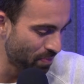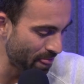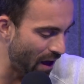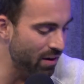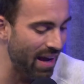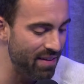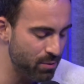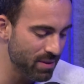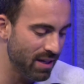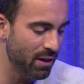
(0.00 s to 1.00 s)
Okay, this
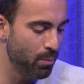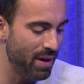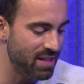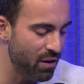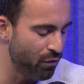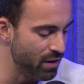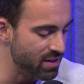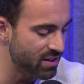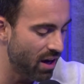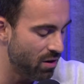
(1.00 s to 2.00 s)
one's a little bit different.
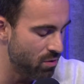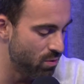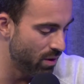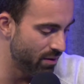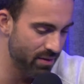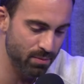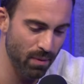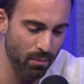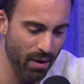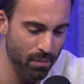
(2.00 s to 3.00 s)
So this
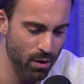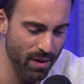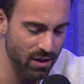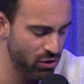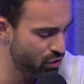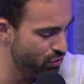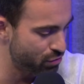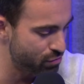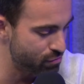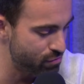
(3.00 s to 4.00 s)
one might be a bit
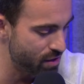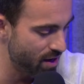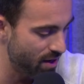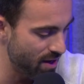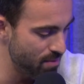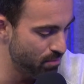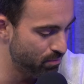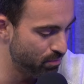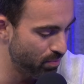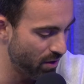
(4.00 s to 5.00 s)
tricky,
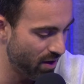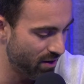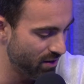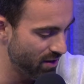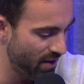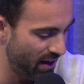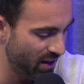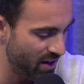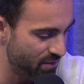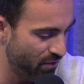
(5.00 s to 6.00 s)
but you're
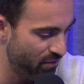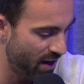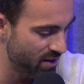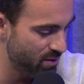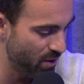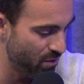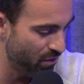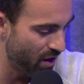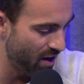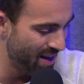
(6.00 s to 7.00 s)
handling it fine so
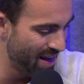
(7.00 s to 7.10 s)
far.